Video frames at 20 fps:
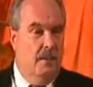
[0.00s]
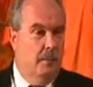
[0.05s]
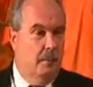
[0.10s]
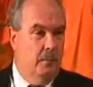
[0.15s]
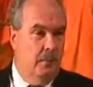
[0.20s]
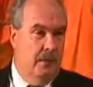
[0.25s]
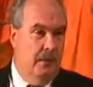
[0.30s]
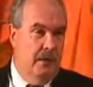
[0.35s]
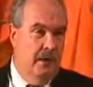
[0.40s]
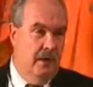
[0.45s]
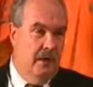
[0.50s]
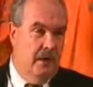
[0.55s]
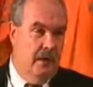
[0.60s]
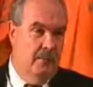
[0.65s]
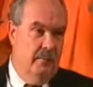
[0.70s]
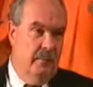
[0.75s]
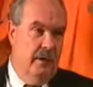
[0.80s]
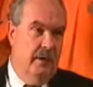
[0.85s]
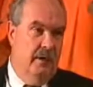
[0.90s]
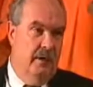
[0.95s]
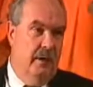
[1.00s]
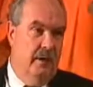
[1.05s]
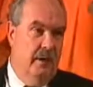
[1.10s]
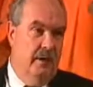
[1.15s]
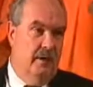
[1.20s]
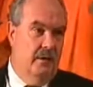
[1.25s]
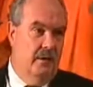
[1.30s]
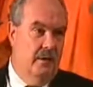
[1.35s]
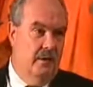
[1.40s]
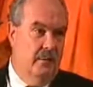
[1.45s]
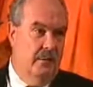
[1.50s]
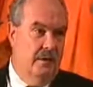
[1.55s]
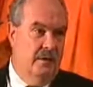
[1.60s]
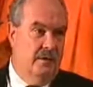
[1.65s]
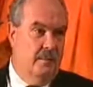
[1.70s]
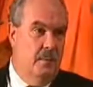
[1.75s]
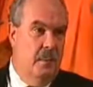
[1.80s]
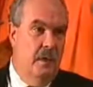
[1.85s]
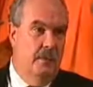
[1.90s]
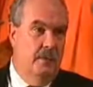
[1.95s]
And people were kicking me, and I
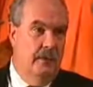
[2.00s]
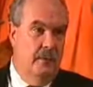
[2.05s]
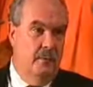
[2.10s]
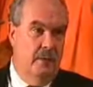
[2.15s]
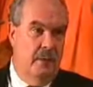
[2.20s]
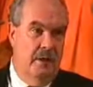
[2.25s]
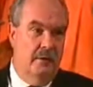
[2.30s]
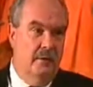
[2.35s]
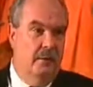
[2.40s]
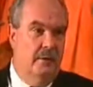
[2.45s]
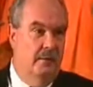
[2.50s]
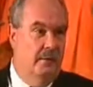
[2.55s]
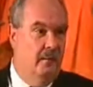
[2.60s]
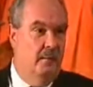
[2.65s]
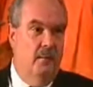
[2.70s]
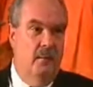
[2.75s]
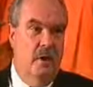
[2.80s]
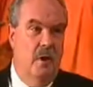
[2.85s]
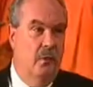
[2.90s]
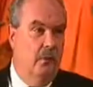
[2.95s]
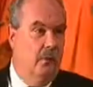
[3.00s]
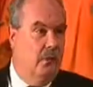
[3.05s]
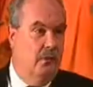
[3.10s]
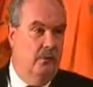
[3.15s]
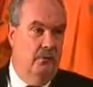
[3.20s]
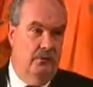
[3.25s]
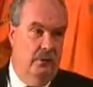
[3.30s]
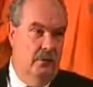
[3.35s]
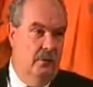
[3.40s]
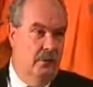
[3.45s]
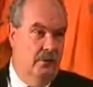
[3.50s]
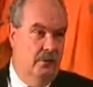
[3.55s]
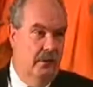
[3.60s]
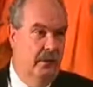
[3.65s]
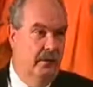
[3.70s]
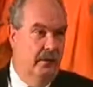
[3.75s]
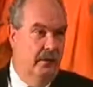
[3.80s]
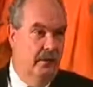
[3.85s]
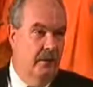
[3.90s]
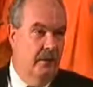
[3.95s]
couldn't respond anymore. I couldn't even moan or
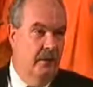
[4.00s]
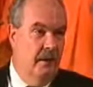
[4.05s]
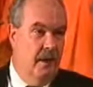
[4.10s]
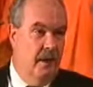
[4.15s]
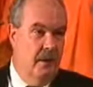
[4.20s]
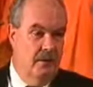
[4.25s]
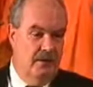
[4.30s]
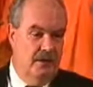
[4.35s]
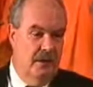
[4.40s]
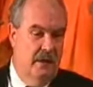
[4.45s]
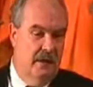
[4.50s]
groan or anything.